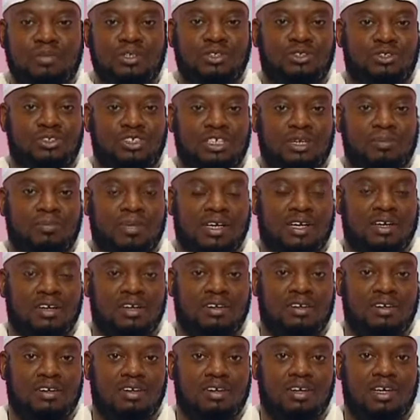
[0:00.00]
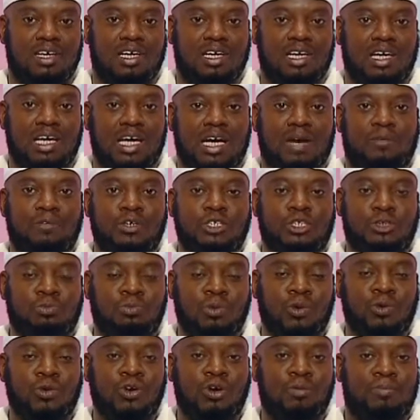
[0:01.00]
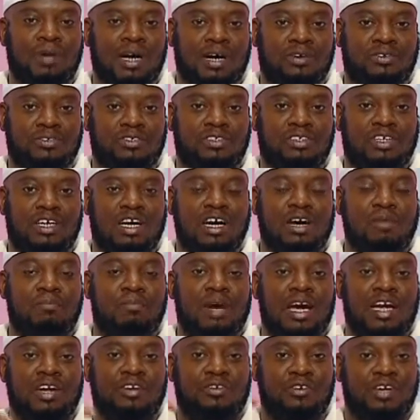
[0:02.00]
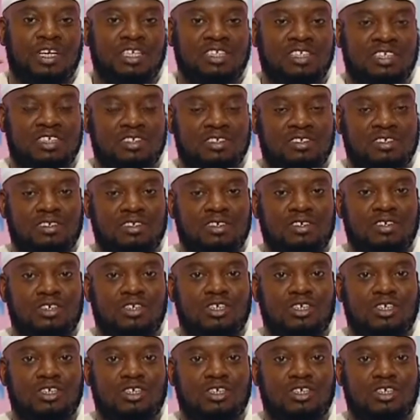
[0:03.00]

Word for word: bint Zam'a. And we spoke about her migrating